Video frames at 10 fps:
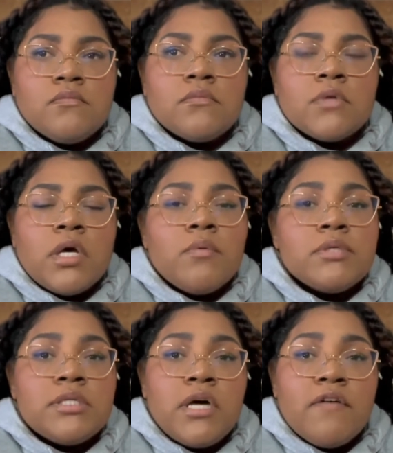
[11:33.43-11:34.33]
it was a
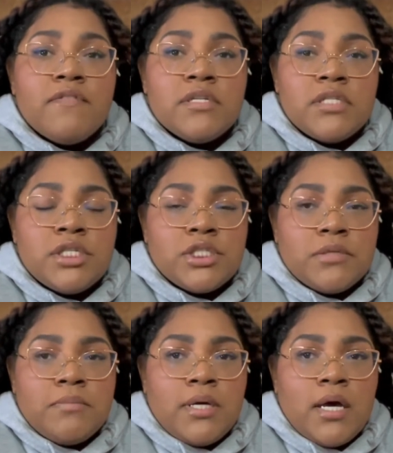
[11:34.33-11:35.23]
tough decision
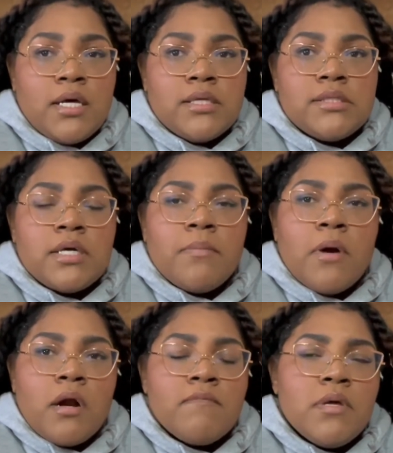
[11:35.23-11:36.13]
because a
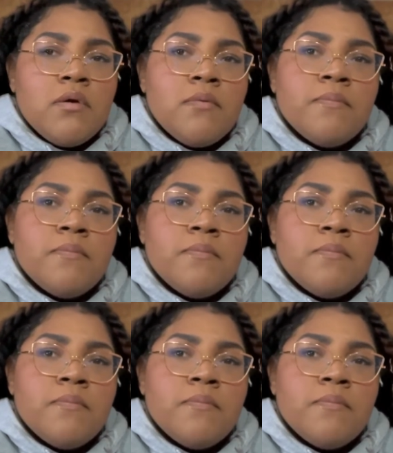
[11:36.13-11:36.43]
part of me